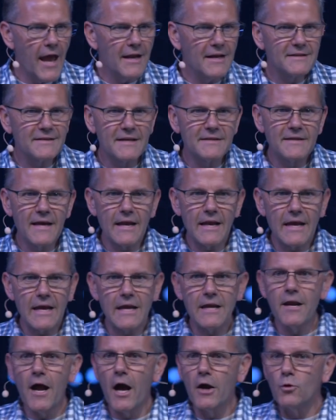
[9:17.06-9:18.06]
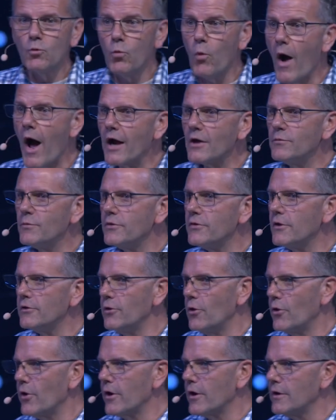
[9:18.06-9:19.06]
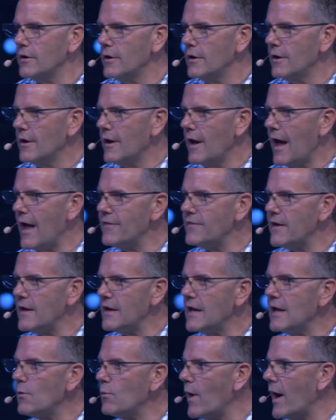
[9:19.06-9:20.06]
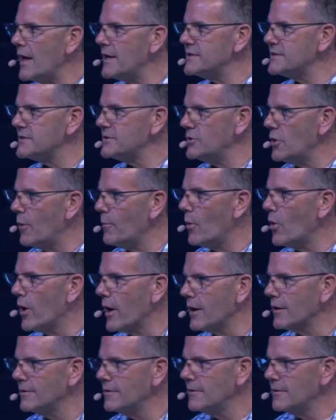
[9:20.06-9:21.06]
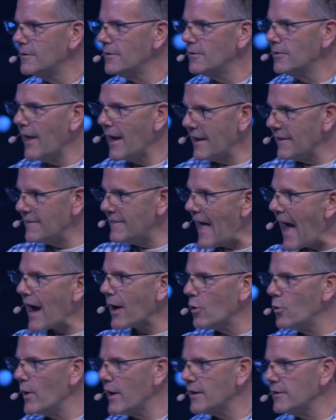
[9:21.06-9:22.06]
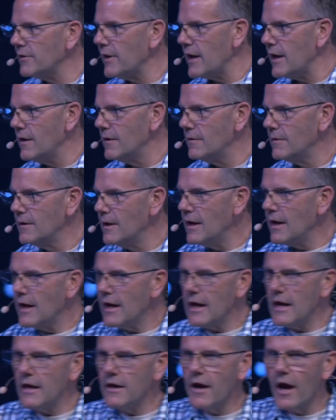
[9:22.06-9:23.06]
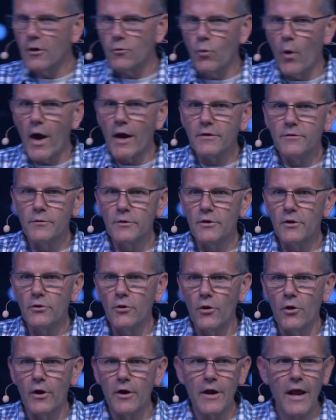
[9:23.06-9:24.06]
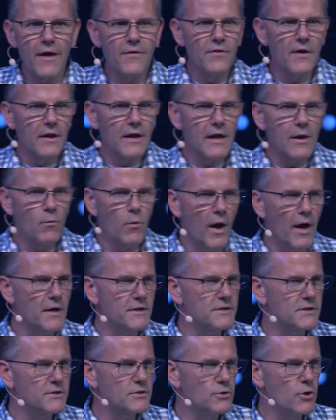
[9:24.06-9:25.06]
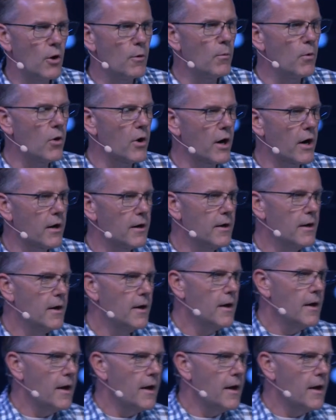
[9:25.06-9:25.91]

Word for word: And it says that Enoch walked with the Lord and then he was no more, like that quickly. Enoch walked with the Lord and then he was no more.